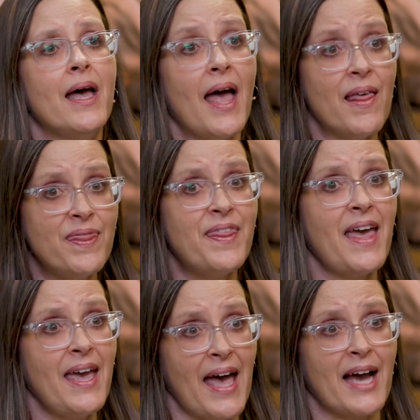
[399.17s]
And
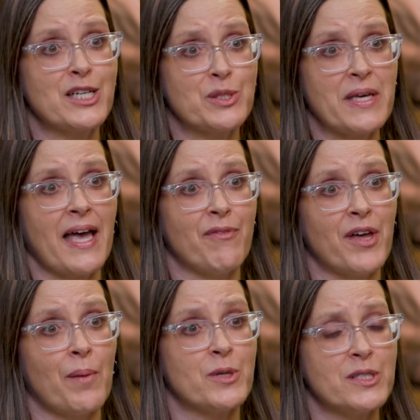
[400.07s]
they actually have the
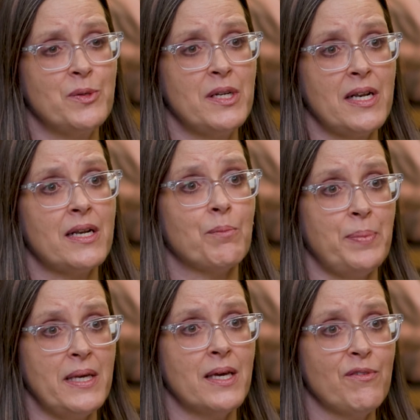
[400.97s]
opportunity to
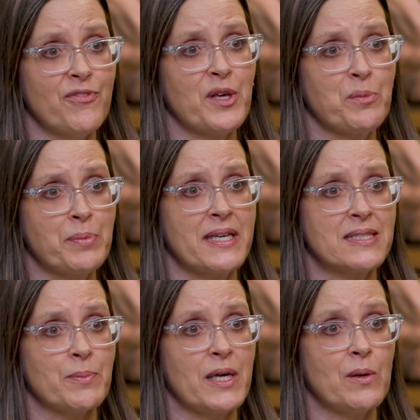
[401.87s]
be in a field
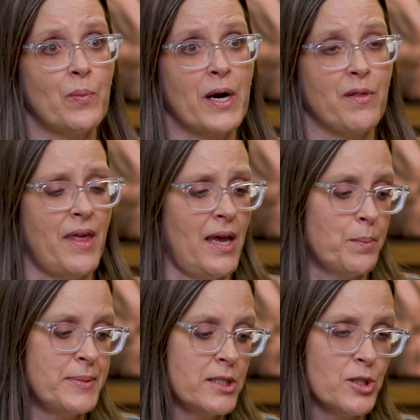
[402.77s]
placement where they
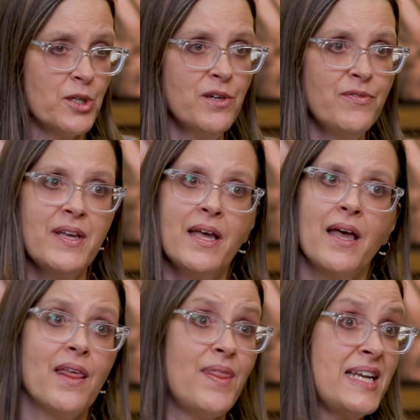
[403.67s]
observe,
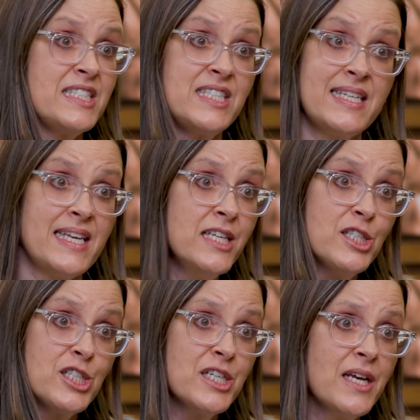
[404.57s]
they
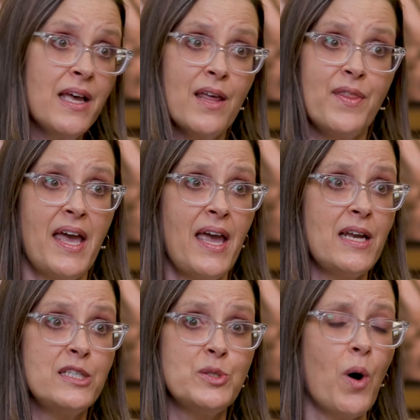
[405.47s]
teach,
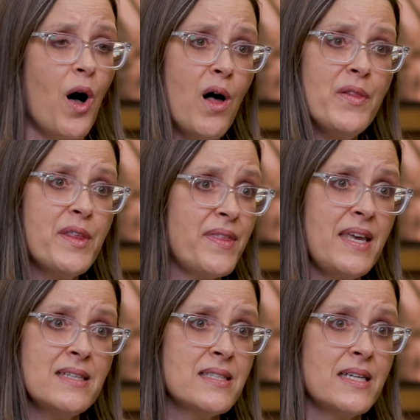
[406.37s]
they do all the
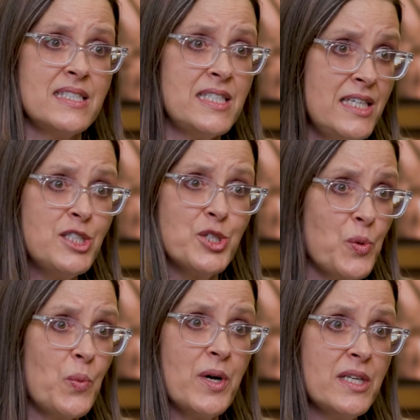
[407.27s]
things that a
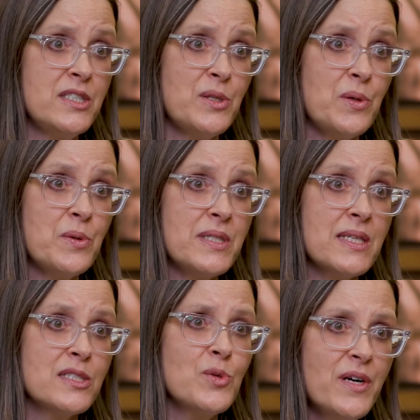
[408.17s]
teacher would do to
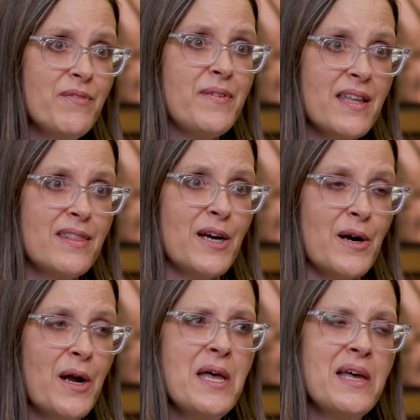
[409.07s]
sort of dip
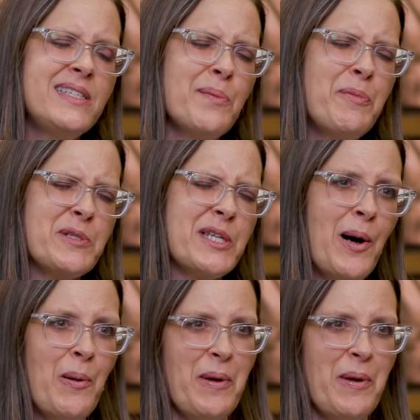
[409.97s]
their toe